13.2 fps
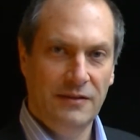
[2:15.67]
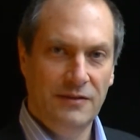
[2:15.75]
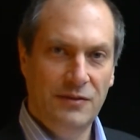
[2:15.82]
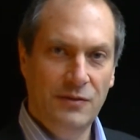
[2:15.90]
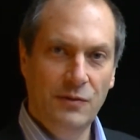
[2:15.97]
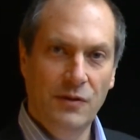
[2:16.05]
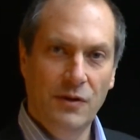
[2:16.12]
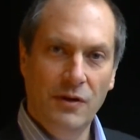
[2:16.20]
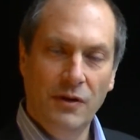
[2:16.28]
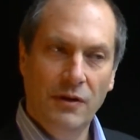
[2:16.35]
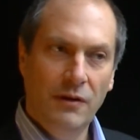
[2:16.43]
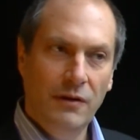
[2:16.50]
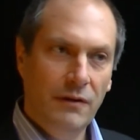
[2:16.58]
To
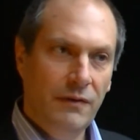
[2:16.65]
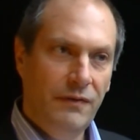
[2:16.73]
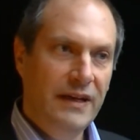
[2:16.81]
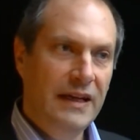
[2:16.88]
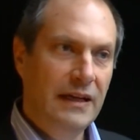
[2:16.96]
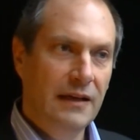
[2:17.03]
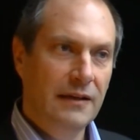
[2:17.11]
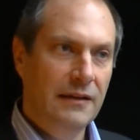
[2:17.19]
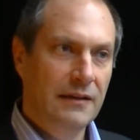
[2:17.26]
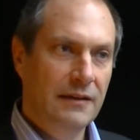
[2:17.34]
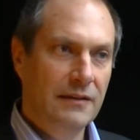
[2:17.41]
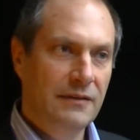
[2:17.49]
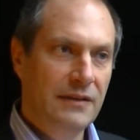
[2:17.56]
feel,
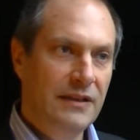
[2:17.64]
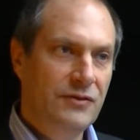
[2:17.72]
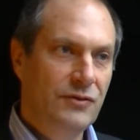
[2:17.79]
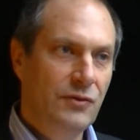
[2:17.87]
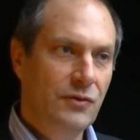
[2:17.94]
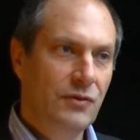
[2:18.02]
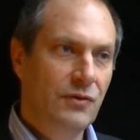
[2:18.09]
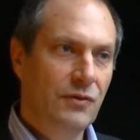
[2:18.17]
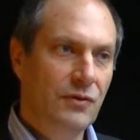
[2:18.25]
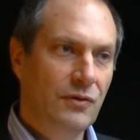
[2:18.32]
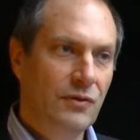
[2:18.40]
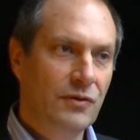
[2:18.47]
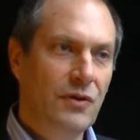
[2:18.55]
you need to
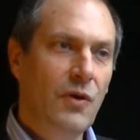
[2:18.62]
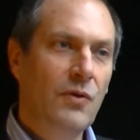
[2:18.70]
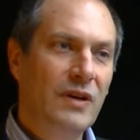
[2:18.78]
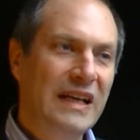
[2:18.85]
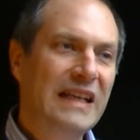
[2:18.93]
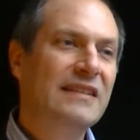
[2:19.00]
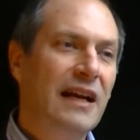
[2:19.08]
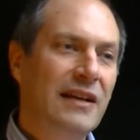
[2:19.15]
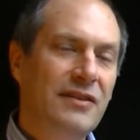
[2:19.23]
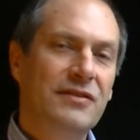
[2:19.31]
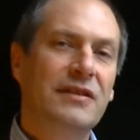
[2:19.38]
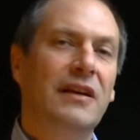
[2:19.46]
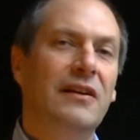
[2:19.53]
go inside
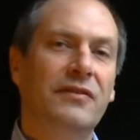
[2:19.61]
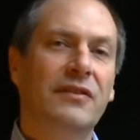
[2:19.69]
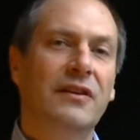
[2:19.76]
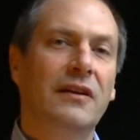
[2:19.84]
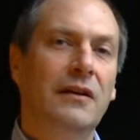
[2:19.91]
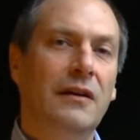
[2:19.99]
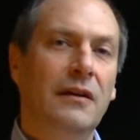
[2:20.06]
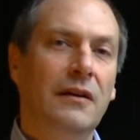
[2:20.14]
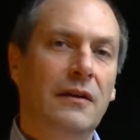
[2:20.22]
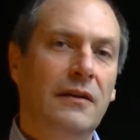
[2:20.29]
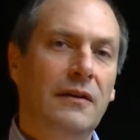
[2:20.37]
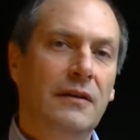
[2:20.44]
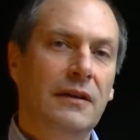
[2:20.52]
yourself
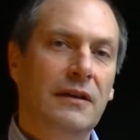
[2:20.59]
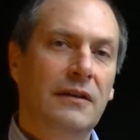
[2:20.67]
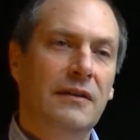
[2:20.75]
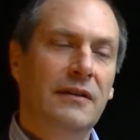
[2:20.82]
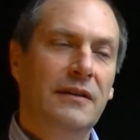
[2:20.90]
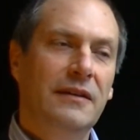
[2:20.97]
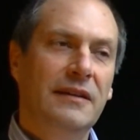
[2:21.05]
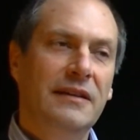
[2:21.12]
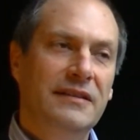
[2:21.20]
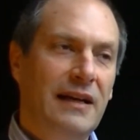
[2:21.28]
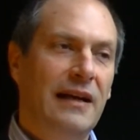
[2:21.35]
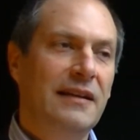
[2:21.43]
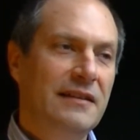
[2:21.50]
in
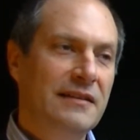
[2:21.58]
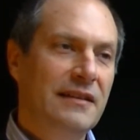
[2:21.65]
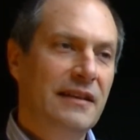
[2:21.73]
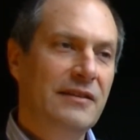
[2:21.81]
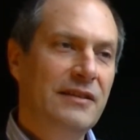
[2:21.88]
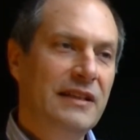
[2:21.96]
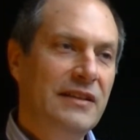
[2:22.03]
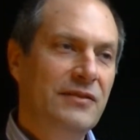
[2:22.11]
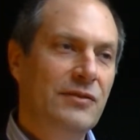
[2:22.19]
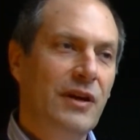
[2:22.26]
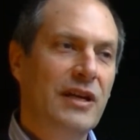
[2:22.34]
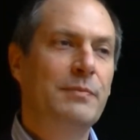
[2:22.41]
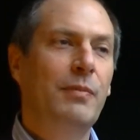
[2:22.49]
silence, and you need
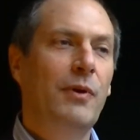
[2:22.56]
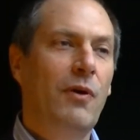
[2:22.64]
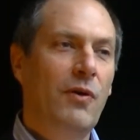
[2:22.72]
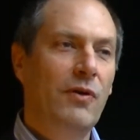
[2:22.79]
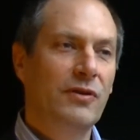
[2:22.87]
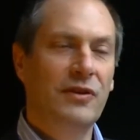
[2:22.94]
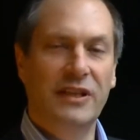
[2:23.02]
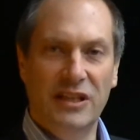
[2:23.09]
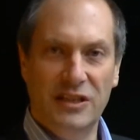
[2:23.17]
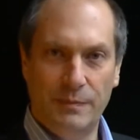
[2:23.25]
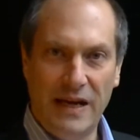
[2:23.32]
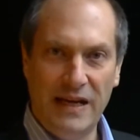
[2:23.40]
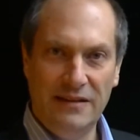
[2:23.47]
to explore your inner
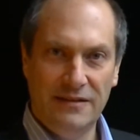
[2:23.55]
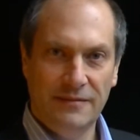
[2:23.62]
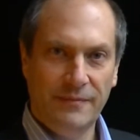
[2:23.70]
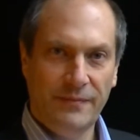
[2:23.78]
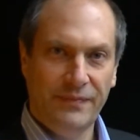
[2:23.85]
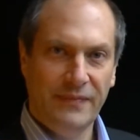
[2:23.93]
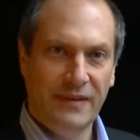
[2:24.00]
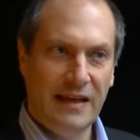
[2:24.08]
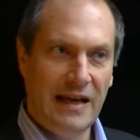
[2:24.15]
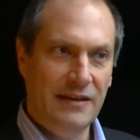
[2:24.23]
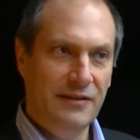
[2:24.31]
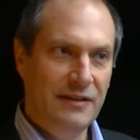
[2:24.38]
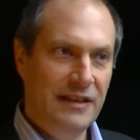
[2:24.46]
space,
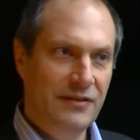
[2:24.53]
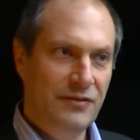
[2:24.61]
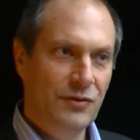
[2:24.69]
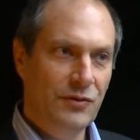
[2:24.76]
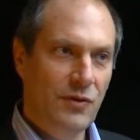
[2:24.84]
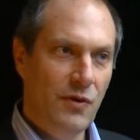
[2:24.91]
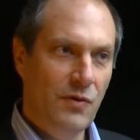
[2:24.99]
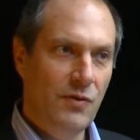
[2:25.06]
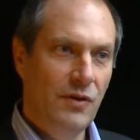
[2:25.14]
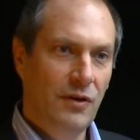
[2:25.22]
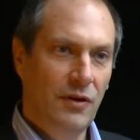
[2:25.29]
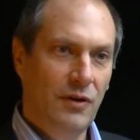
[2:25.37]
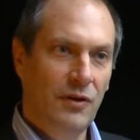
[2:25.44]
and you need to go
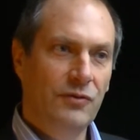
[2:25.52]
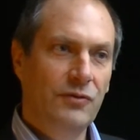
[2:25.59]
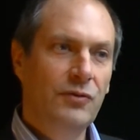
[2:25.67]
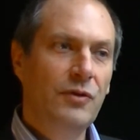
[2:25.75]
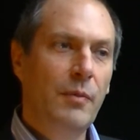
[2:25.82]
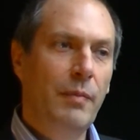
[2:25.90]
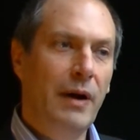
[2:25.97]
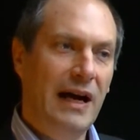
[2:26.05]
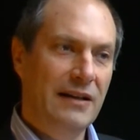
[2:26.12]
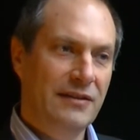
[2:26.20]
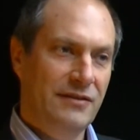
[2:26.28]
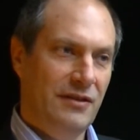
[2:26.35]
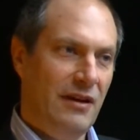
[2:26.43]
to the
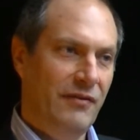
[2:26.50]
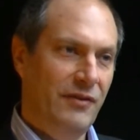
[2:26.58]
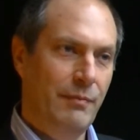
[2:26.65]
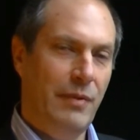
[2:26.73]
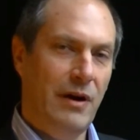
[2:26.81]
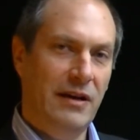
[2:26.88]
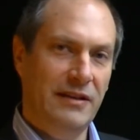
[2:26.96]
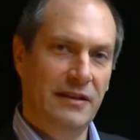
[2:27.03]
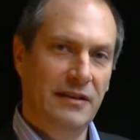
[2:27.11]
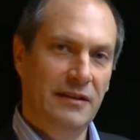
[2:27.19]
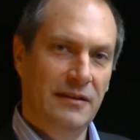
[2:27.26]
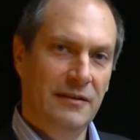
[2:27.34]
parts of the body